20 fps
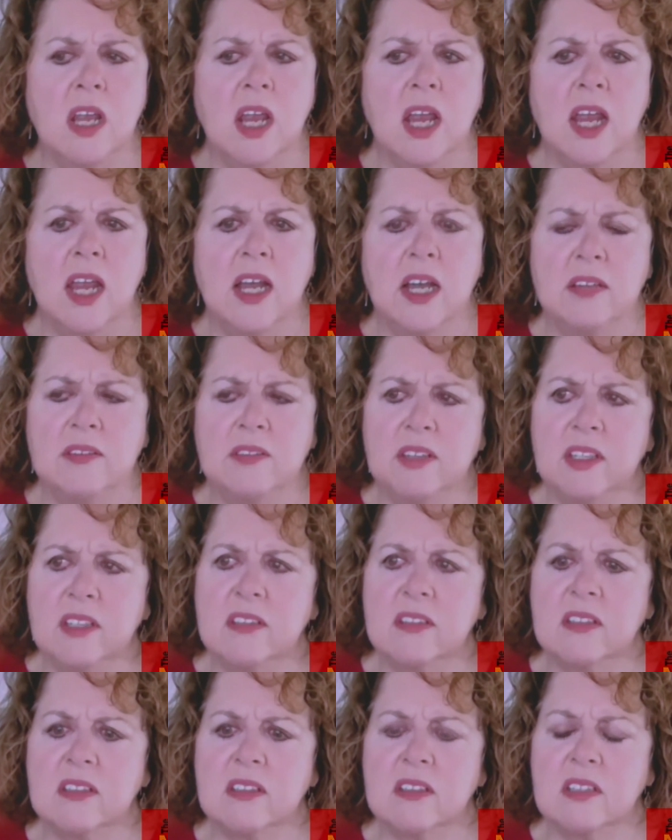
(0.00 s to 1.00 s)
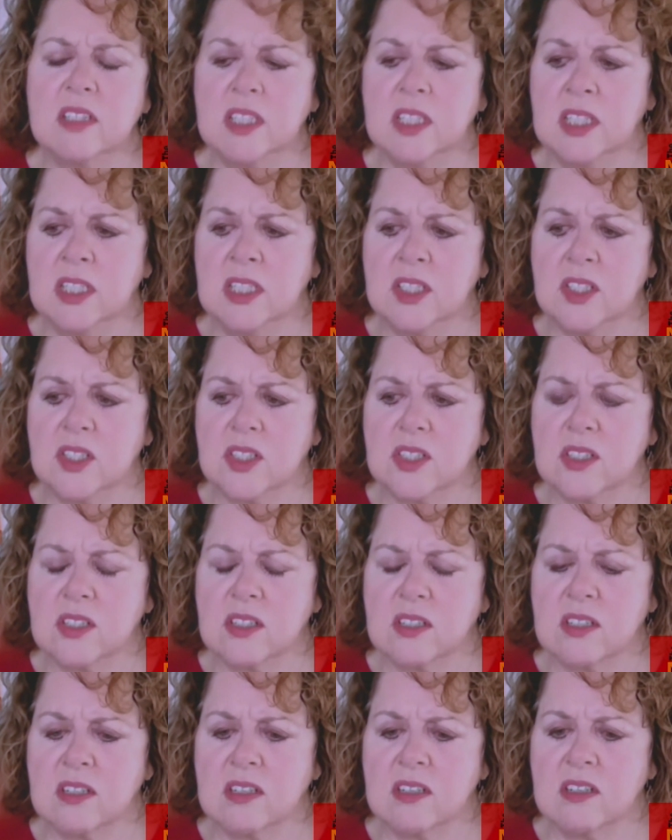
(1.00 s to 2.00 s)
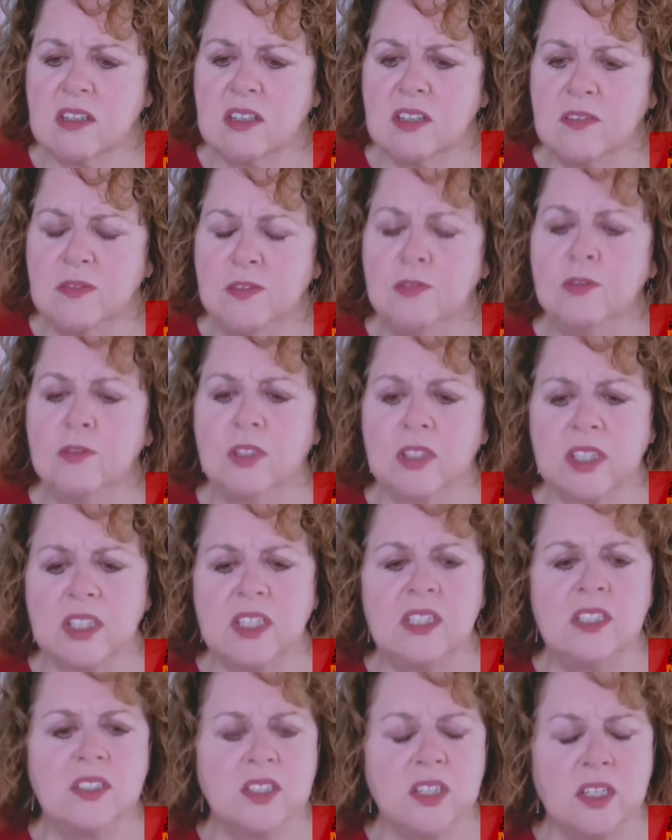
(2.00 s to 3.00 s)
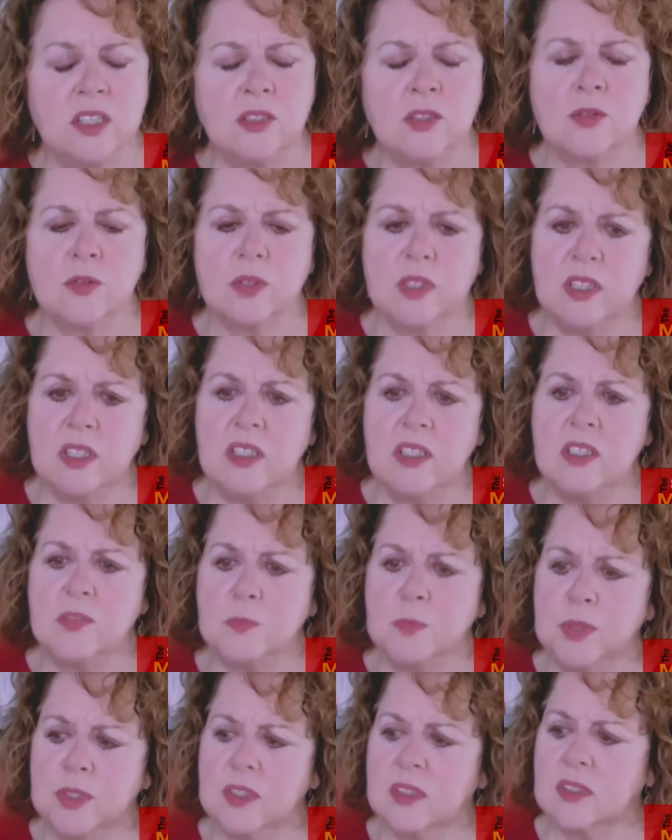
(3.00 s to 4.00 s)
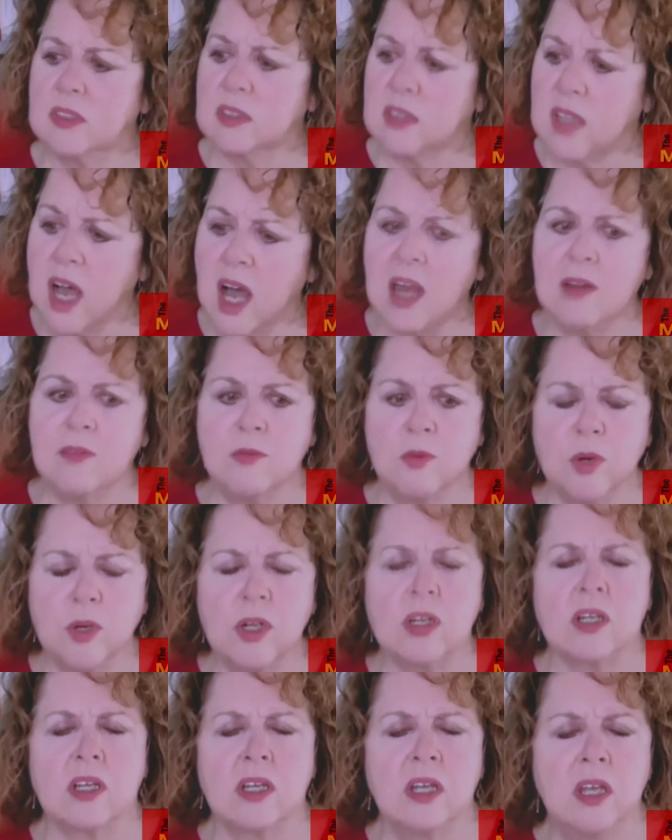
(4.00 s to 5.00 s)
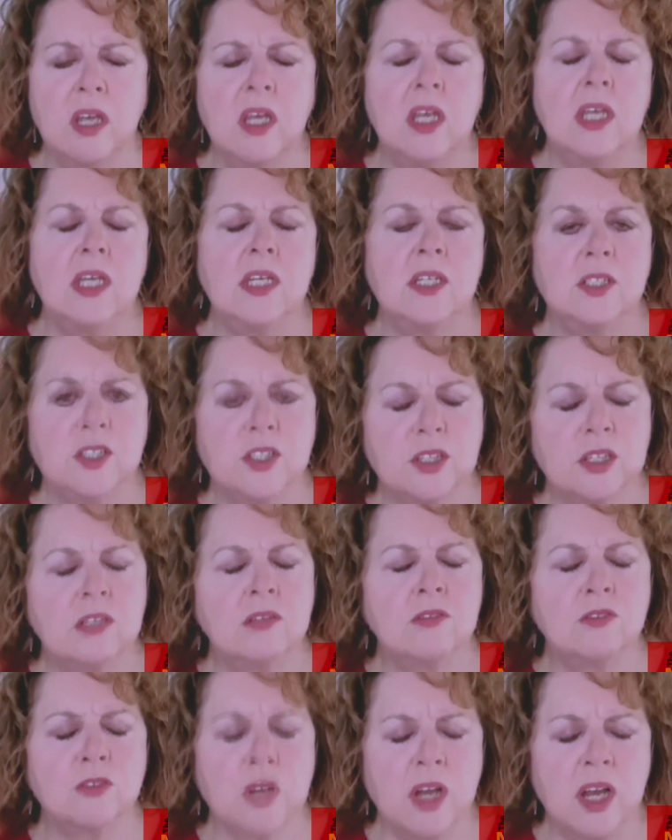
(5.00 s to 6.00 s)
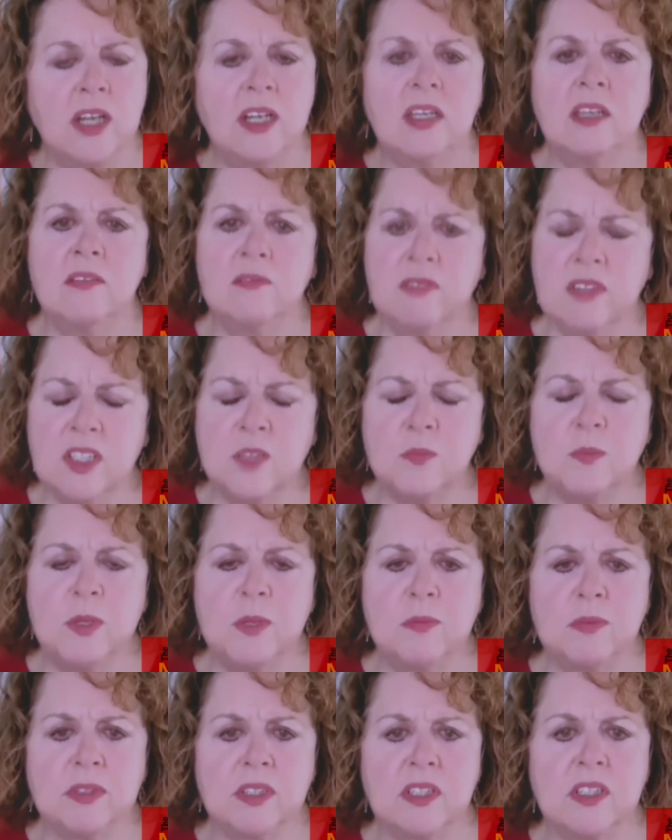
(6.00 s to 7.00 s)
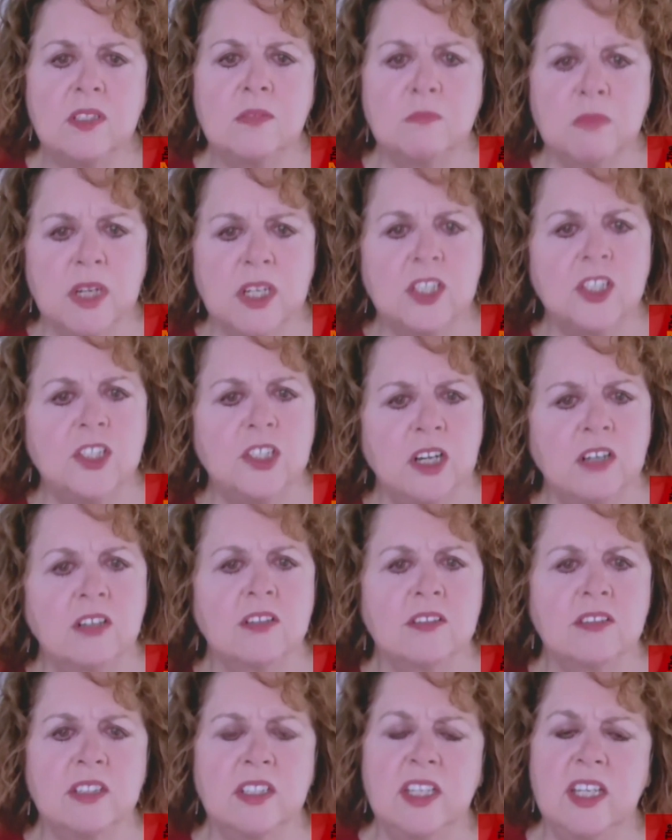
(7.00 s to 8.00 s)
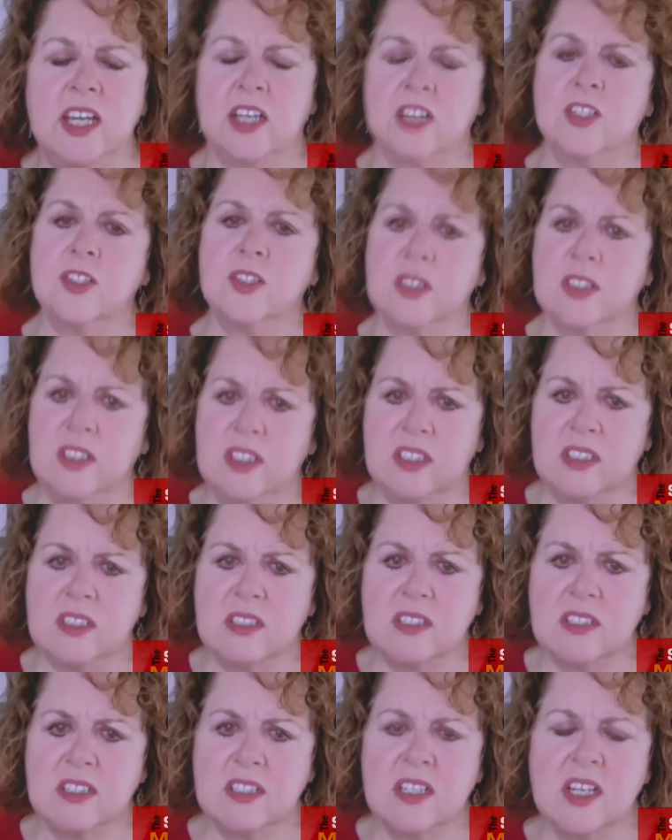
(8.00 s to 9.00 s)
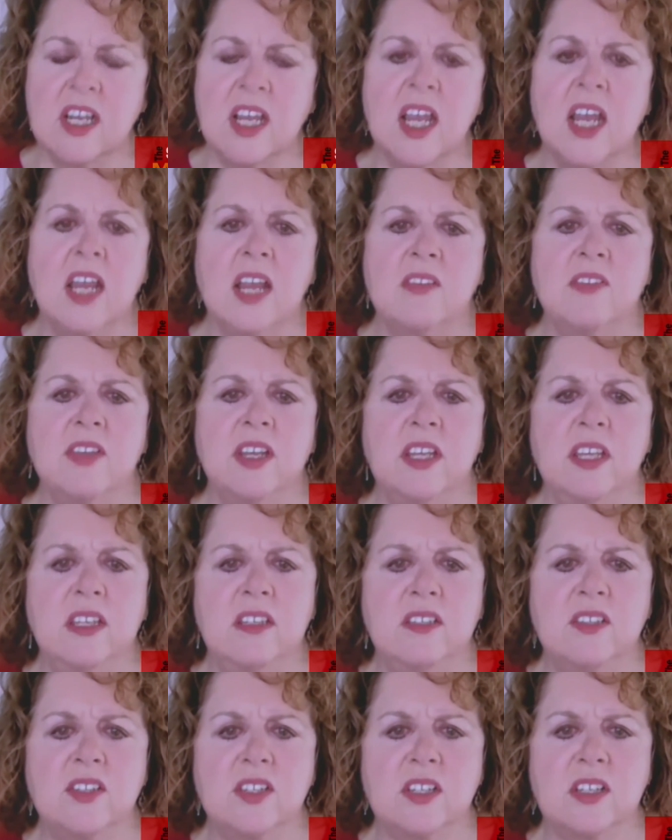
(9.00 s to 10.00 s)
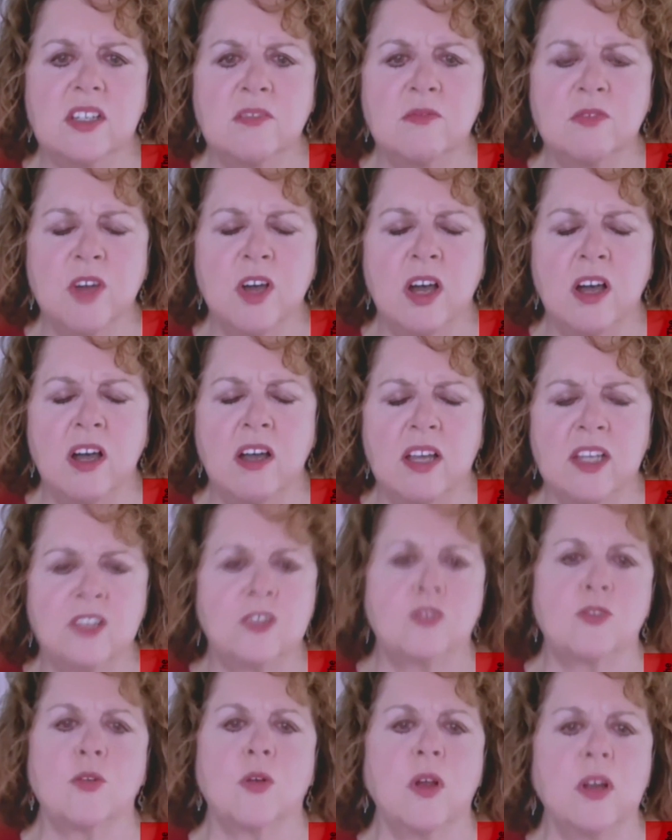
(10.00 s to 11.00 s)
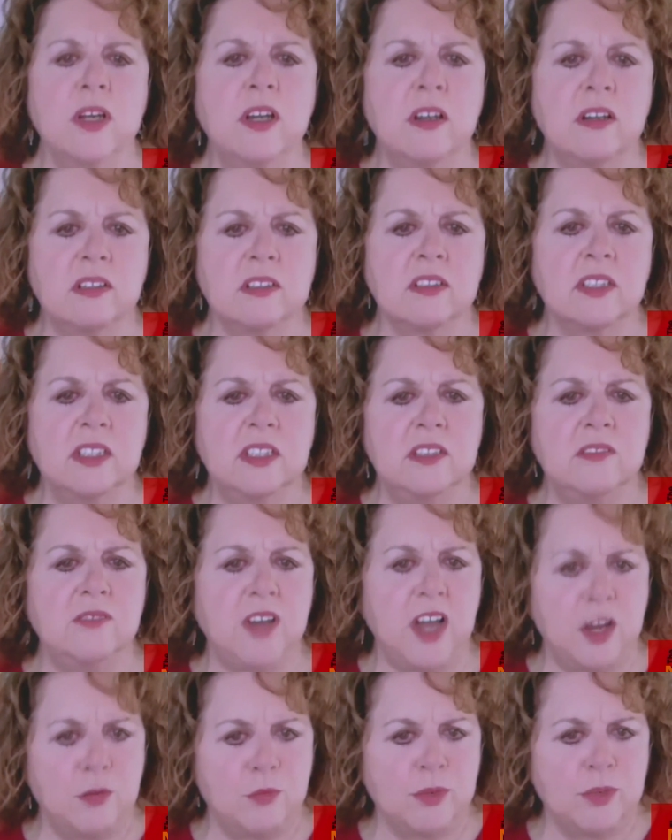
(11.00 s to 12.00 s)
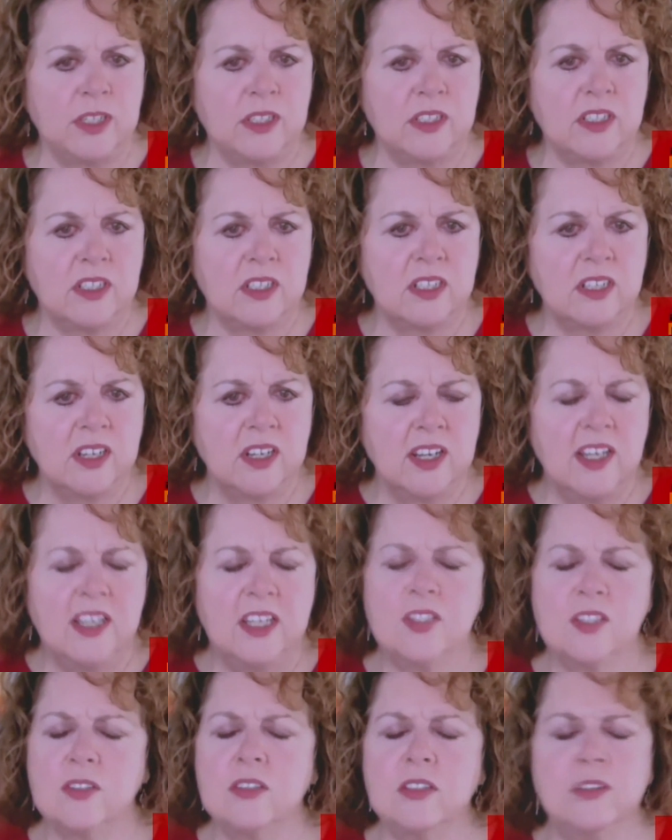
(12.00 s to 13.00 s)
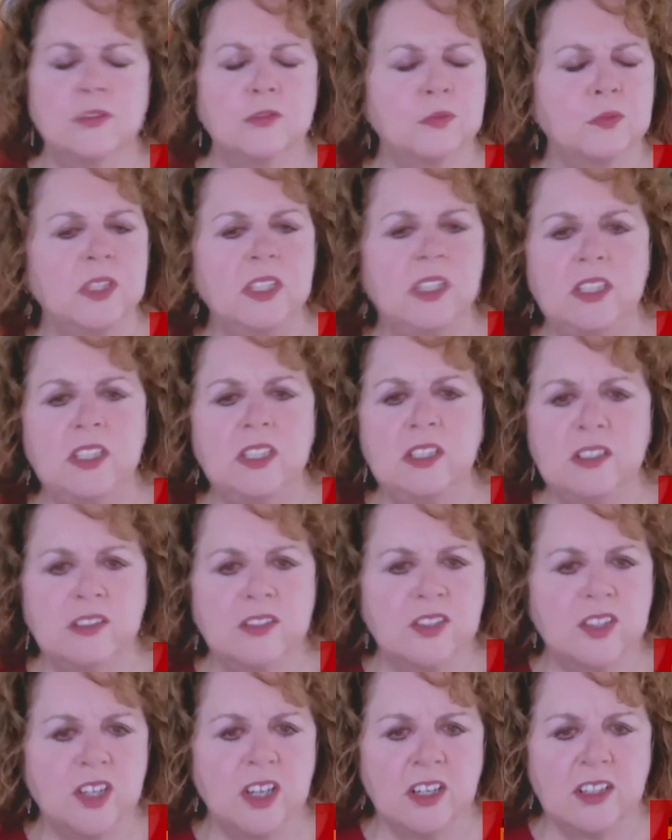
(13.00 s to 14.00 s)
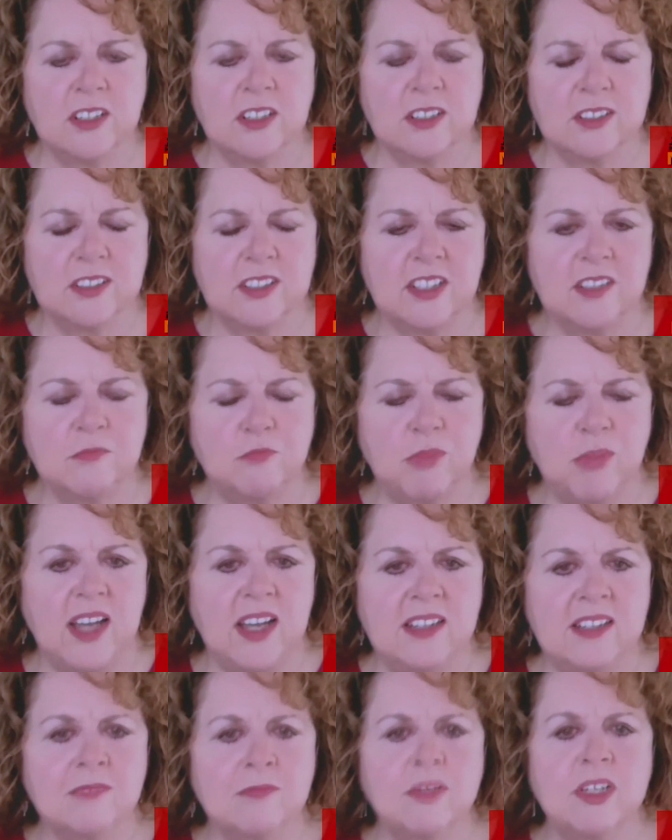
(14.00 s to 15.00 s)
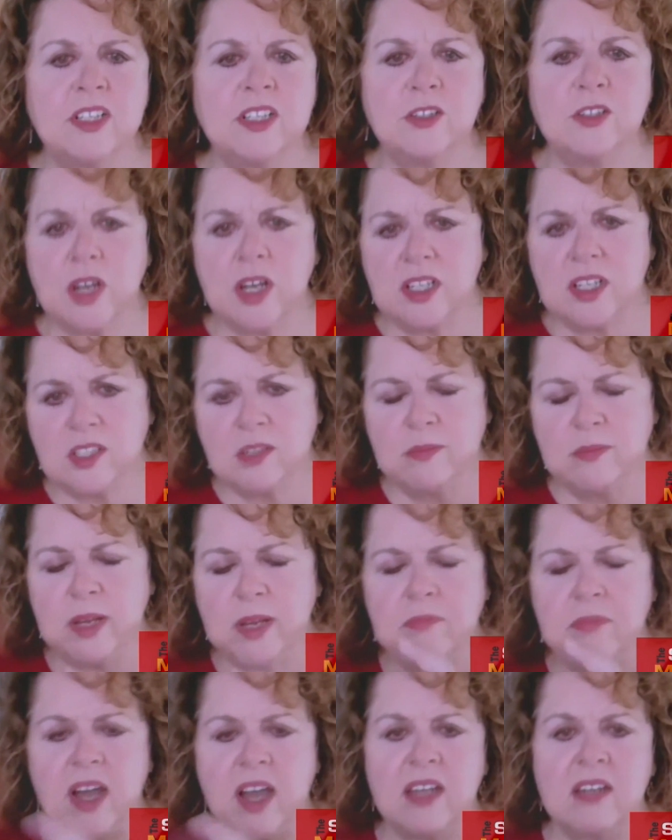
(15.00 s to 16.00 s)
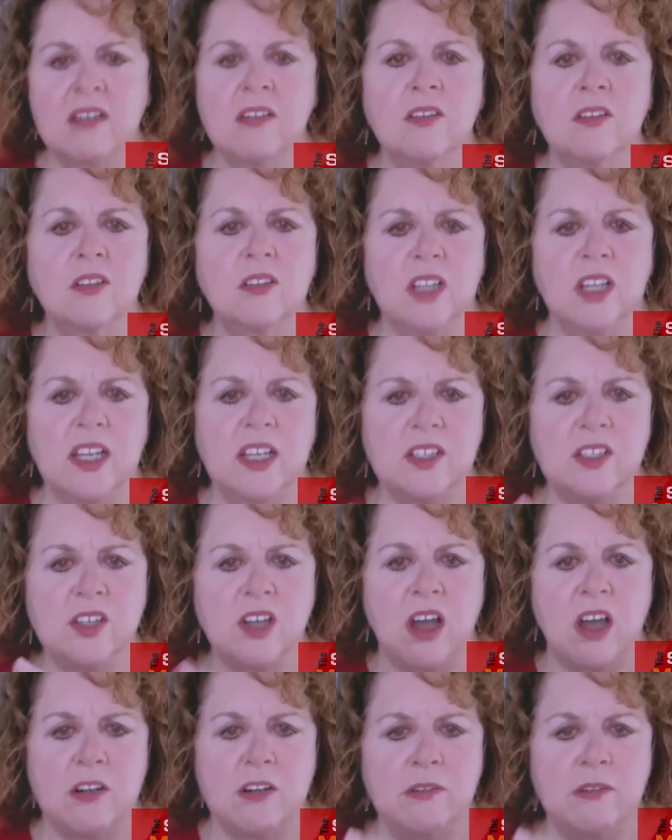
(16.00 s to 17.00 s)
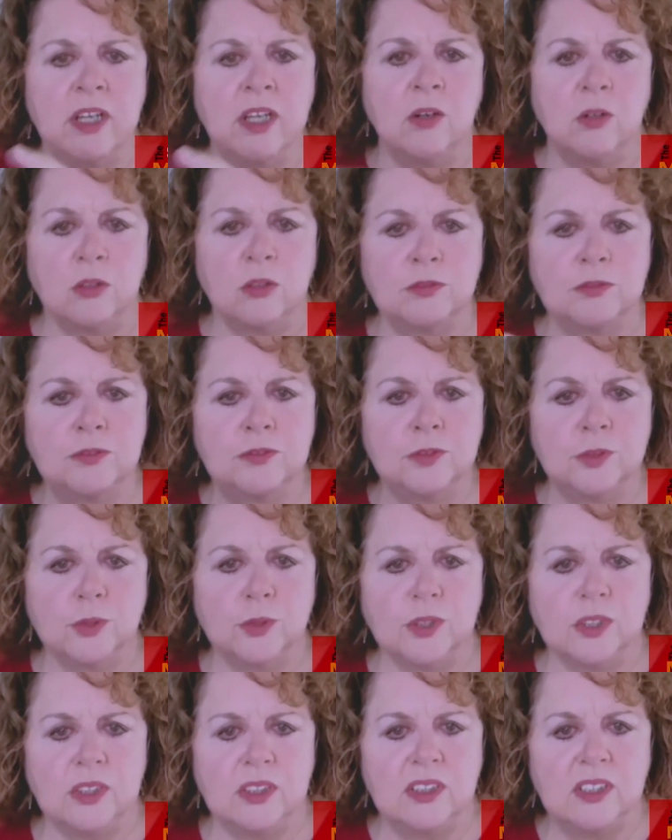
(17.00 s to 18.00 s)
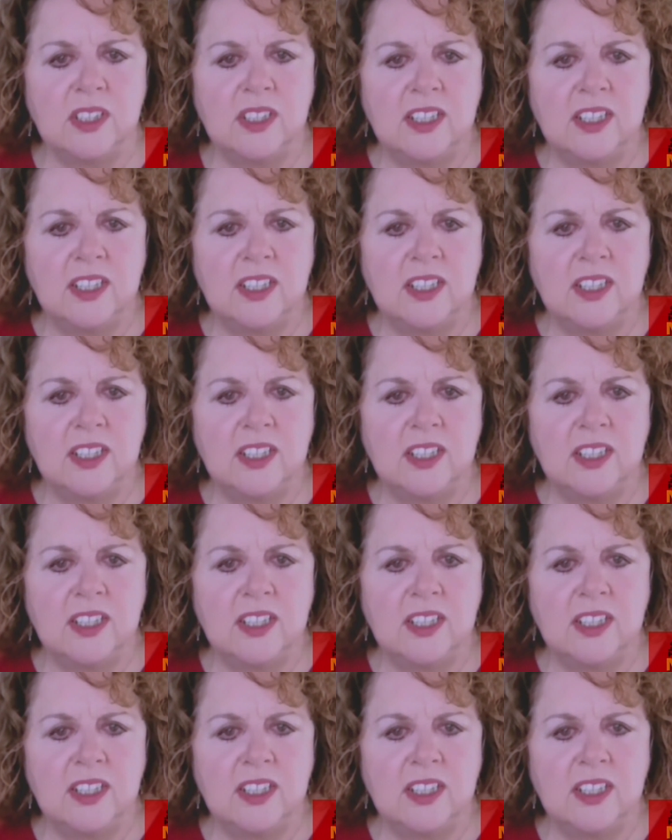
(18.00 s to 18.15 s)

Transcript: And I think that it's, if you look at his history, he's put a lot of work into co- trying to convince people that he's much younger than he actually is, yeah. that he's uh, extraordinarily vibrant. He's only three years younger than Biden, but he tries to make Biden look like a doddering old fool.